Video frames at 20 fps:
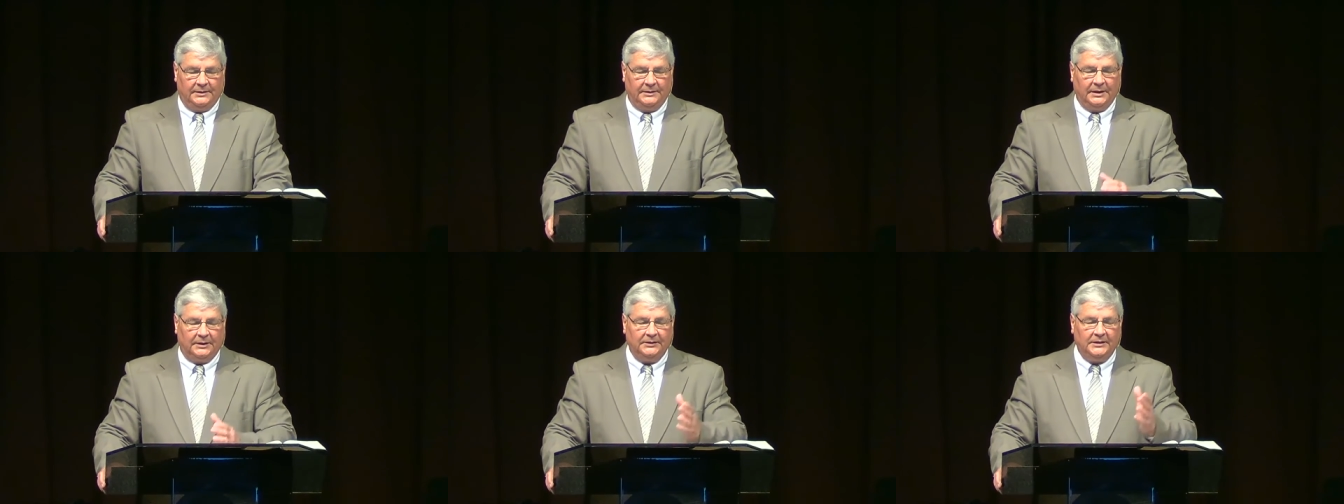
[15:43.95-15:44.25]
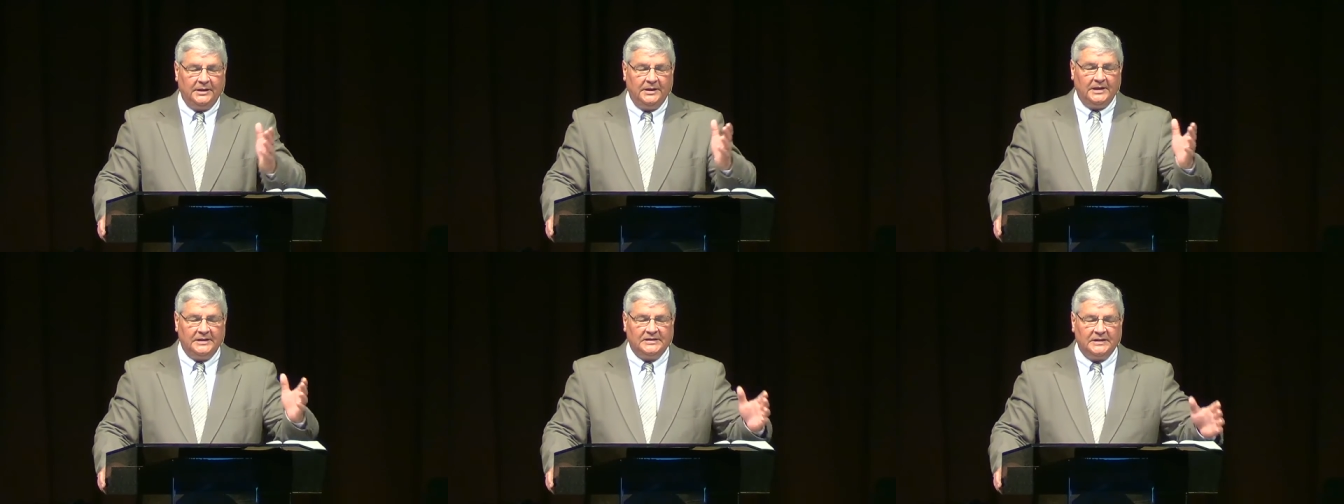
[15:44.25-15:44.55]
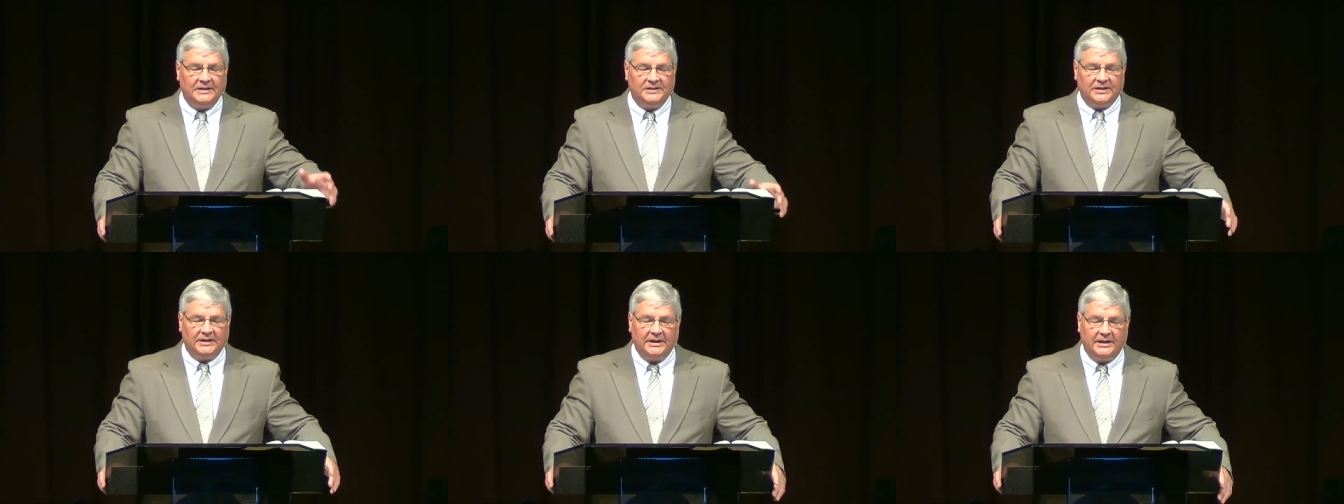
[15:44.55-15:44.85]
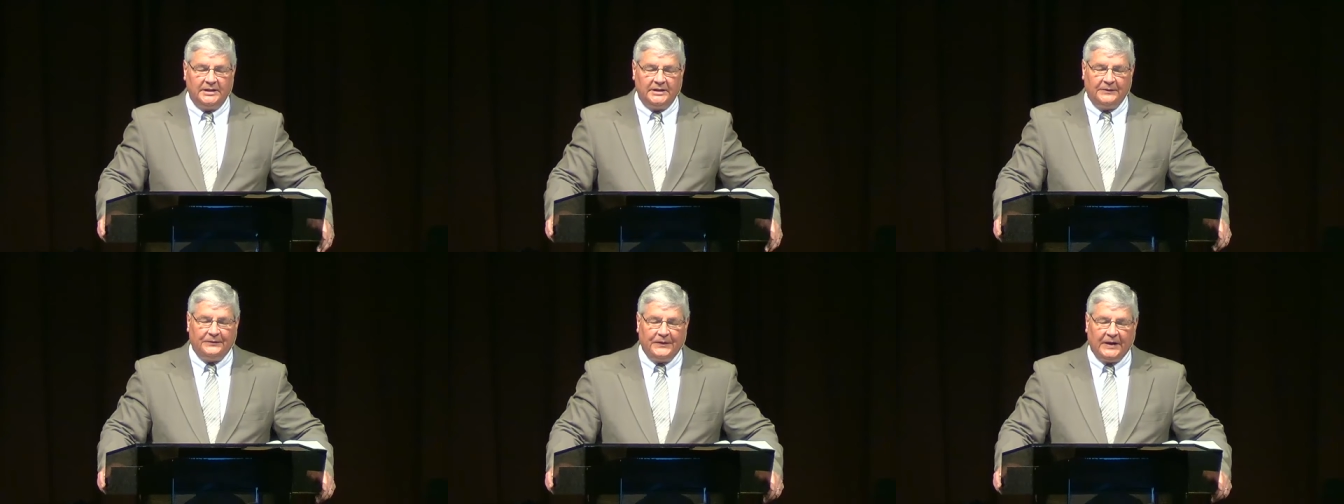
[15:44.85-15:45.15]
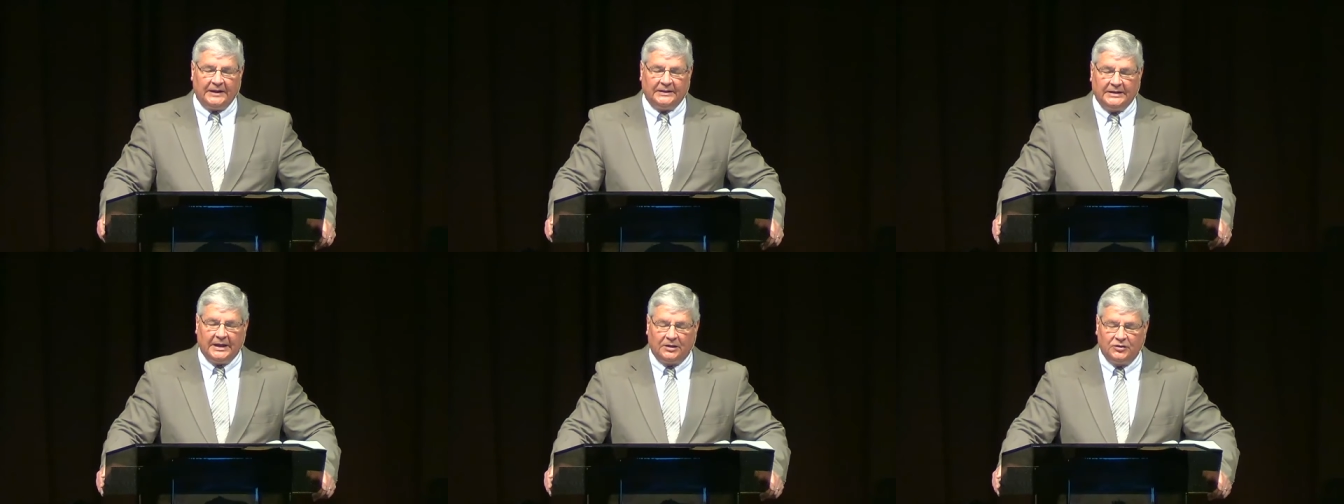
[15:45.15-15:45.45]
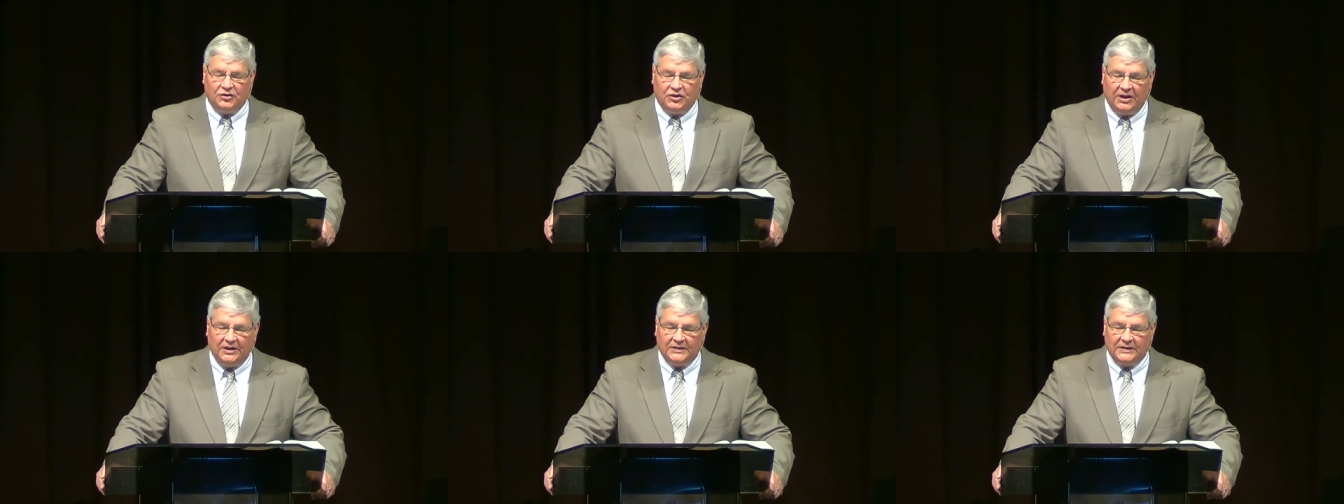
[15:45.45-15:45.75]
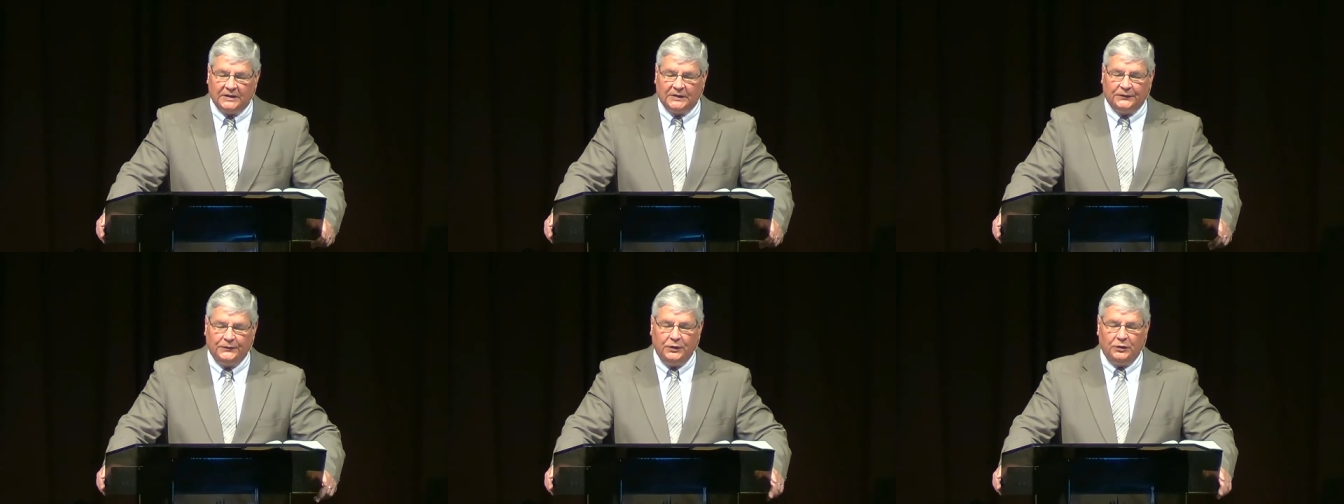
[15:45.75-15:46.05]
Now, did this incident affect how
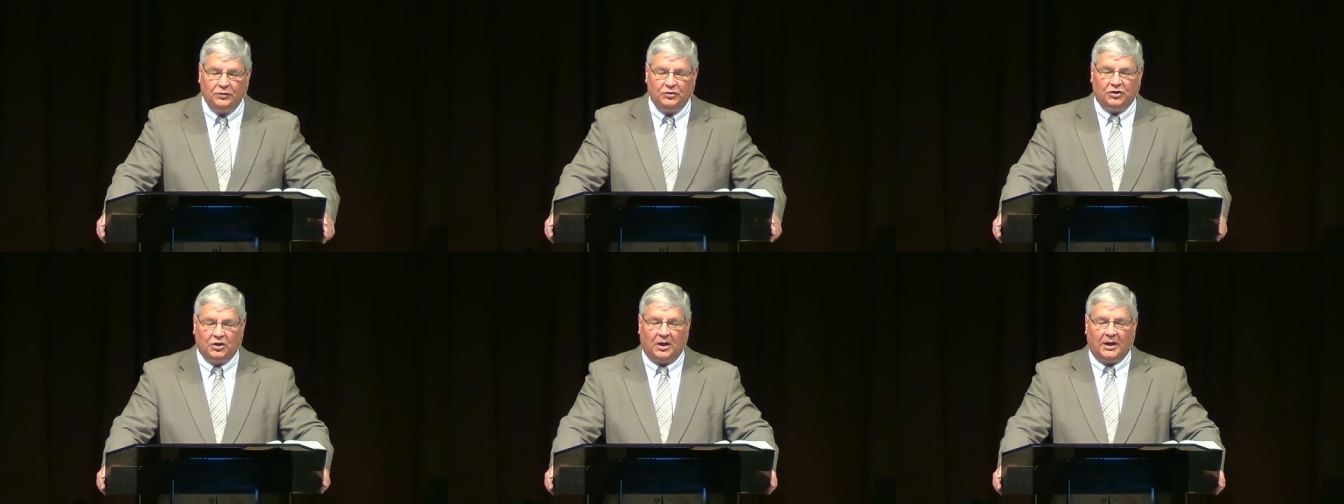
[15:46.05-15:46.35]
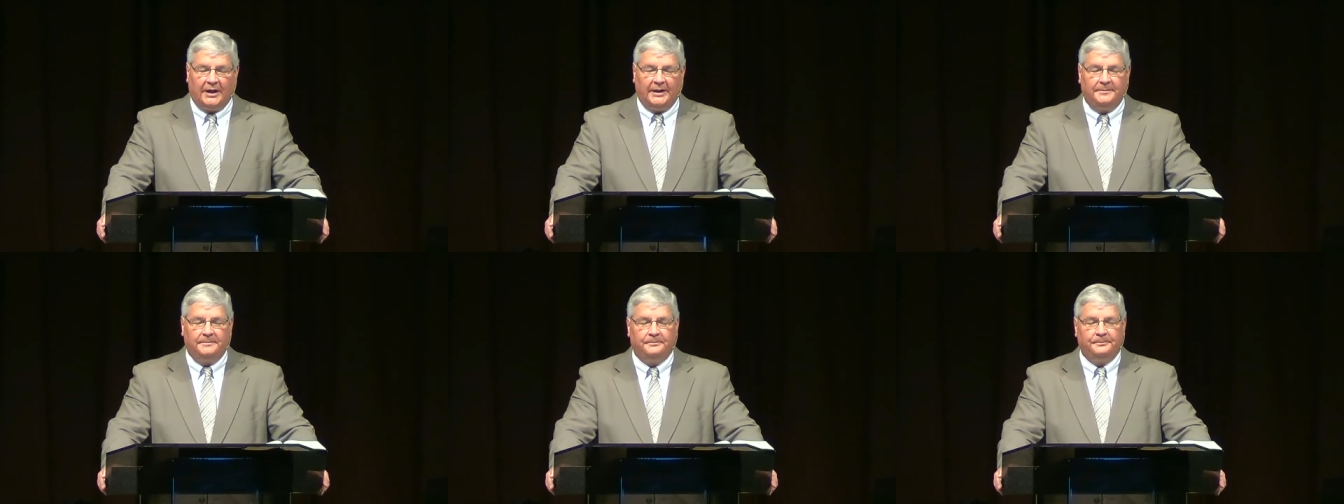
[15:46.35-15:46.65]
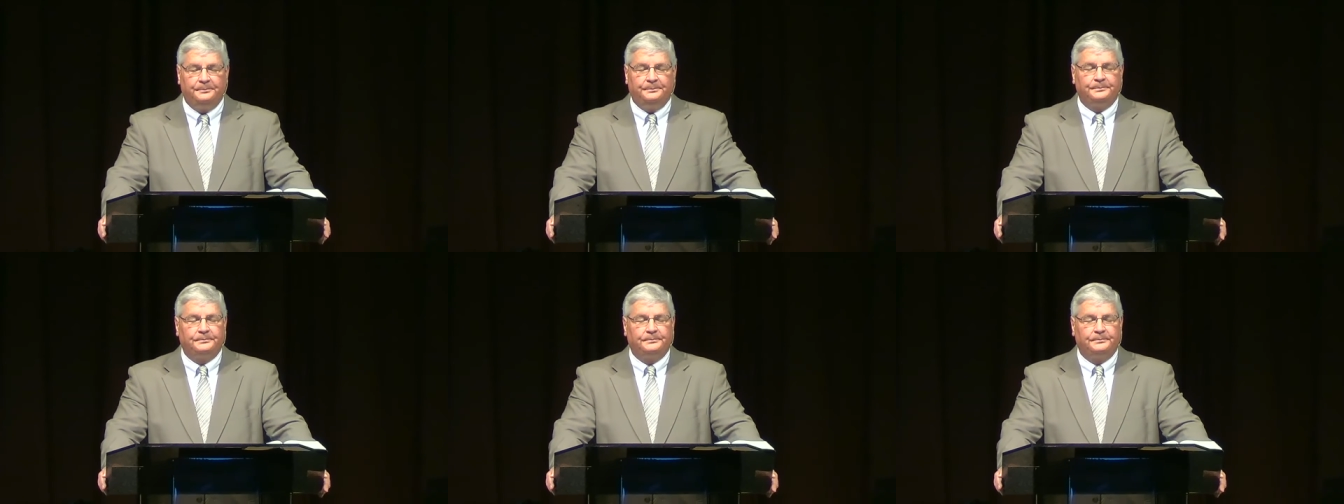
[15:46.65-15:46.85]
Jesus viewed John?